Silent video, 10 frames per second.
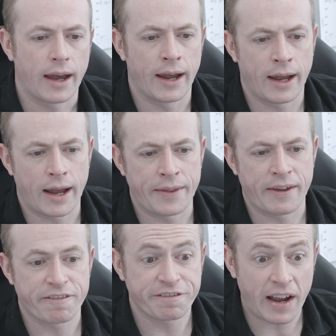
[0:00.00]
Uh, and
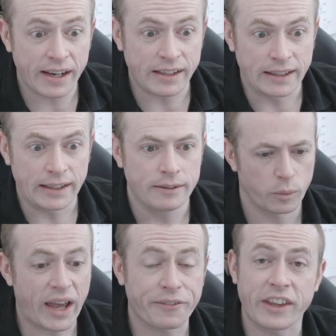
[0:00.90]
then finally,
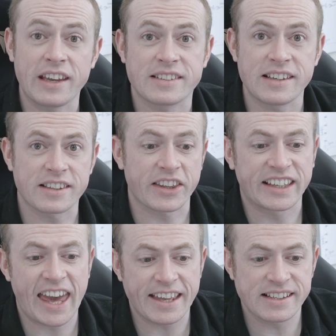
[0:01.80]
we have these. These are the
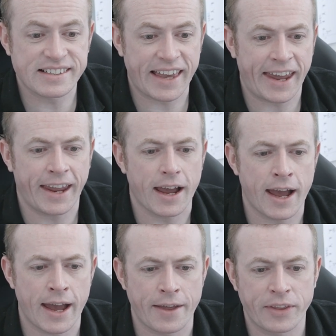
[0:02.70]
Kensei,
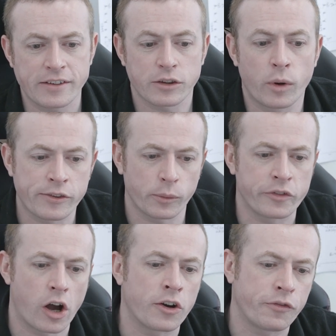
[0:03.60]
uh, and these are the ones that
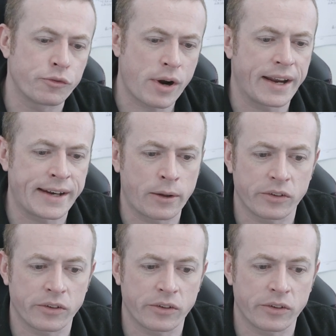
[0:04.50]
we've got on offer right now.